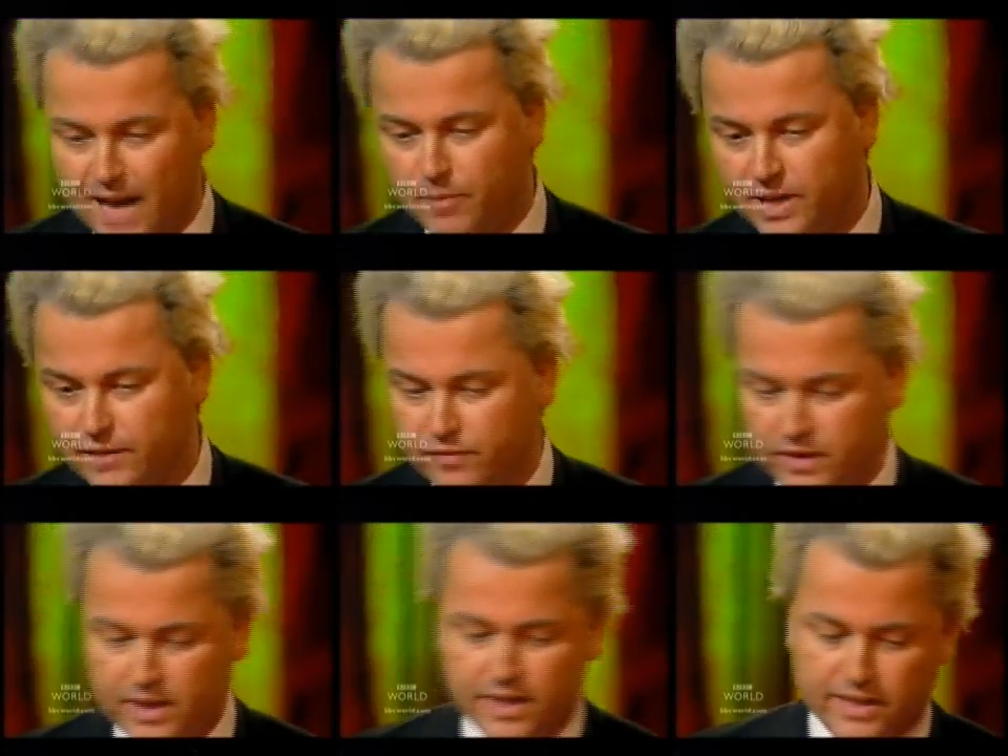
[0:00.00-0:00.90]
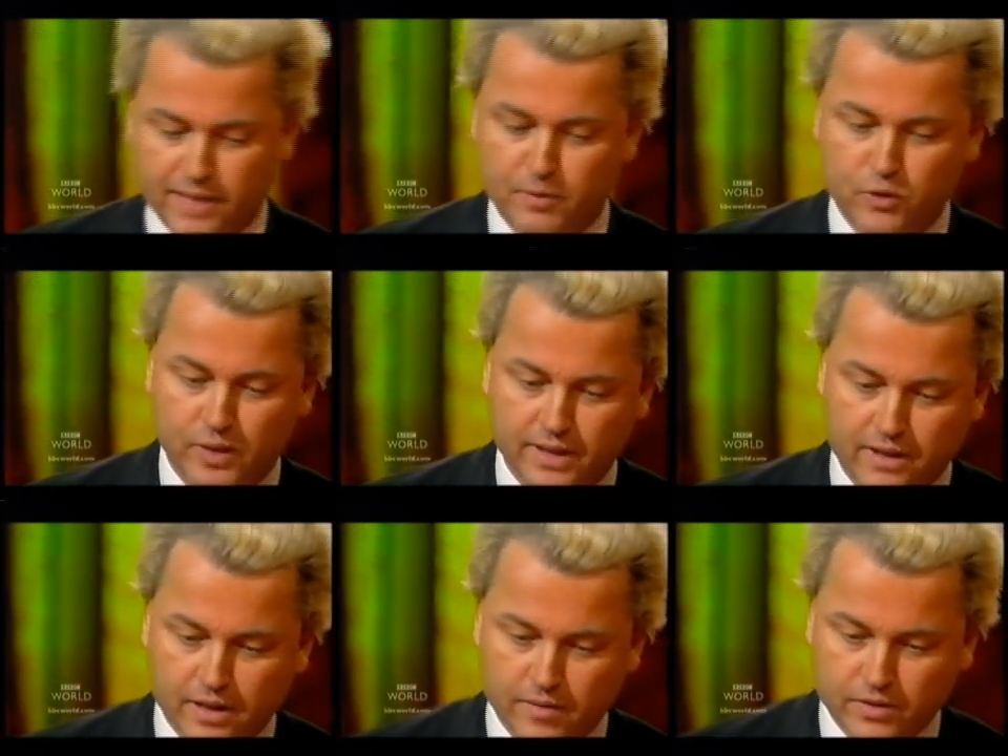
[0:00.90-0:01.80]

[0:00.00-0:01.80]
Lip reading: I believe that between,